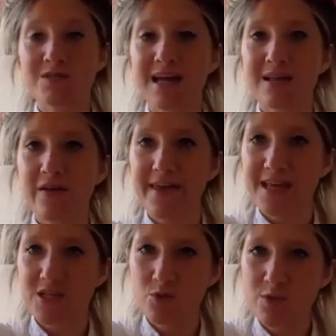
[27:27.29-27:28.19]
and that
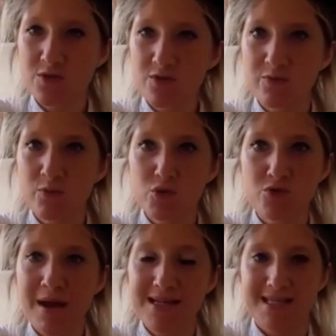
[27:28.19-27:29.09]
it's almost sort of more
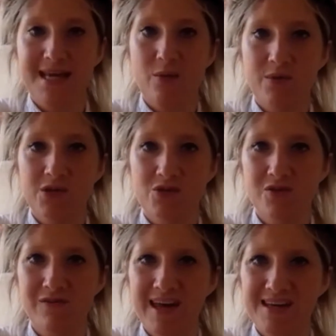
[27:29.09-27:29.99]
dramatic when you do
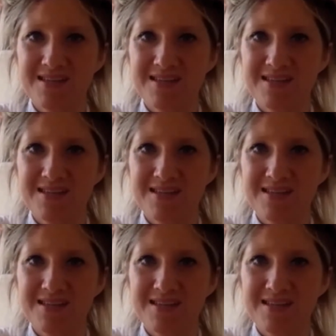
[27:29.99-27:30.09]
that.